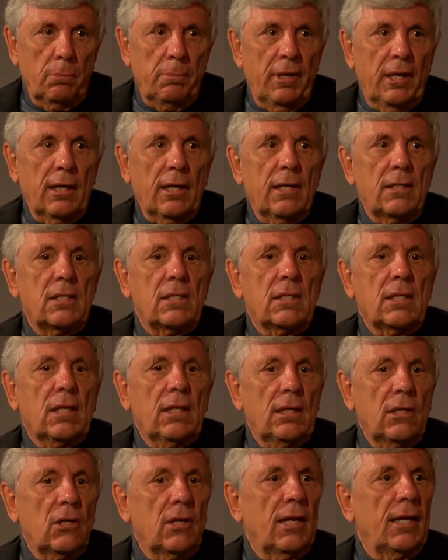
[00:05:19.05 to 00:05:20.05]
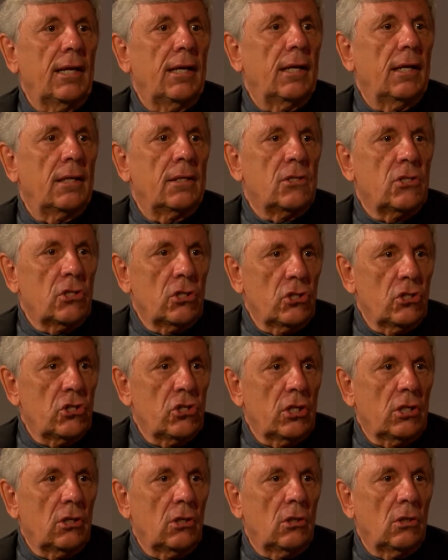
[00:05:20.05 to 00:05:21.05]
because clearly a
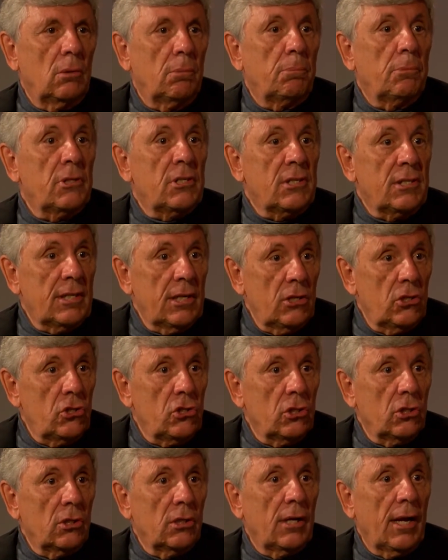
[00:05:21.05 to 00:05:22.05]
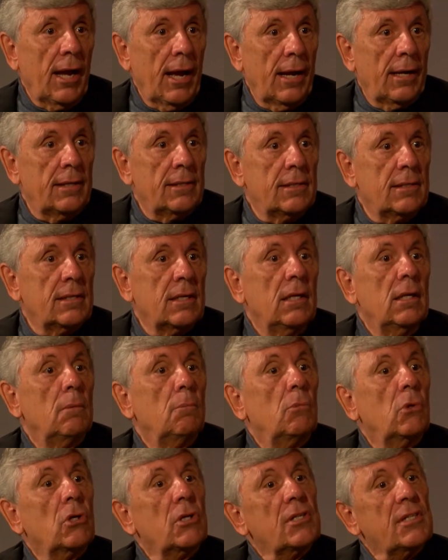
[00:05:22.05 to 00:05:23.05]
surgical procedure has
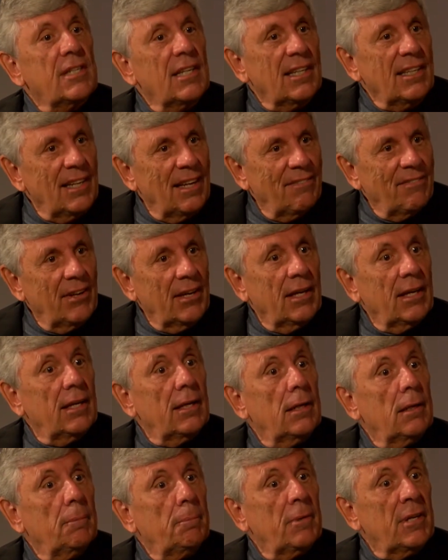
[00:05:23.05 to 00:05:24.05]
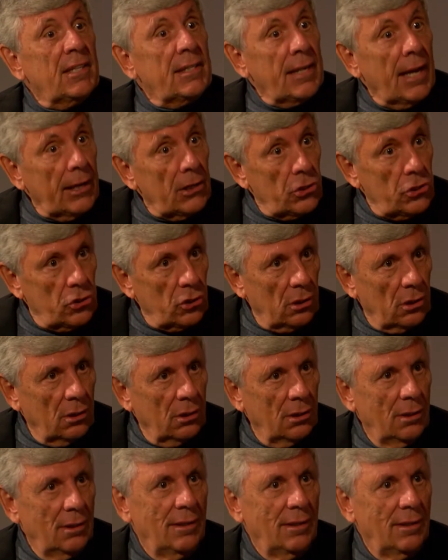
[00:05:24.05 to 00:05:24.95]
more significant potential